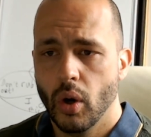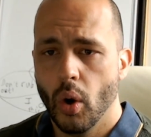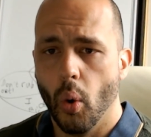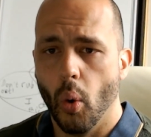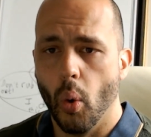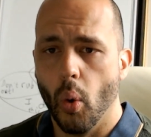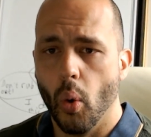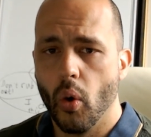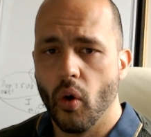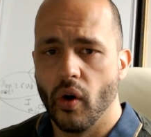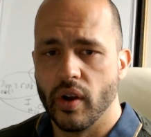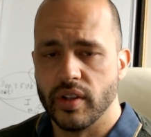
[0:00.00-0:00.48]

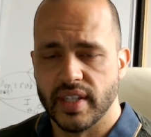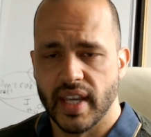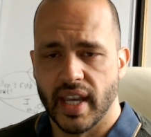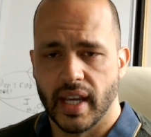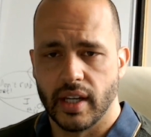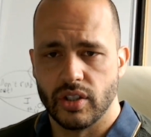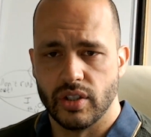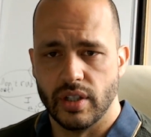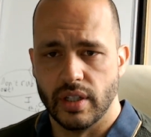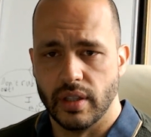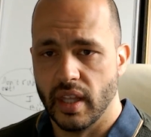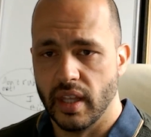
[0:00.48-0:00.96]
or it's
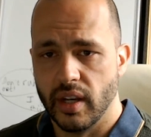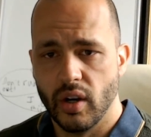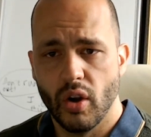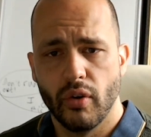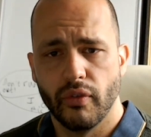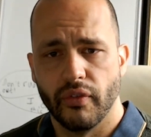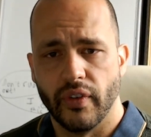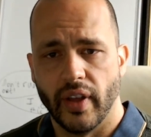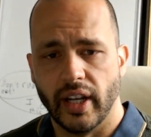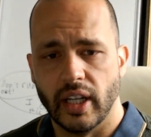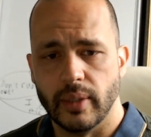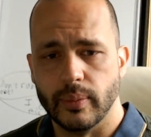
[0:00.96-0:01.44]
actually they're not
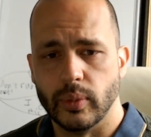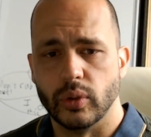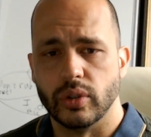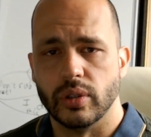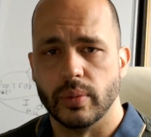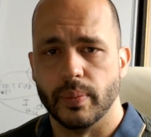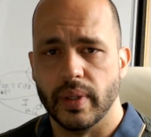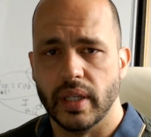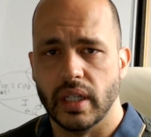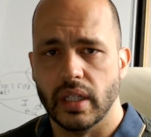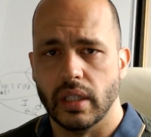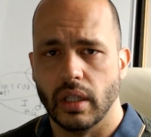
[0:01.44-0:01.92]
valuable to
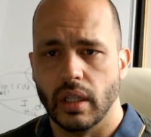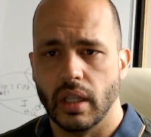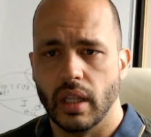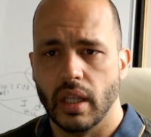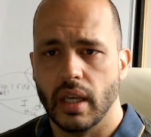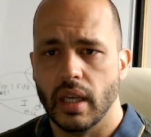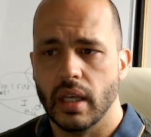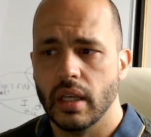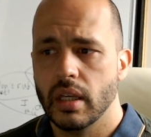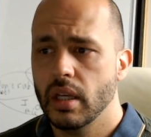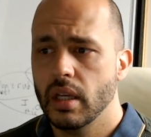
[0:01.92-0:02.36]
be in there,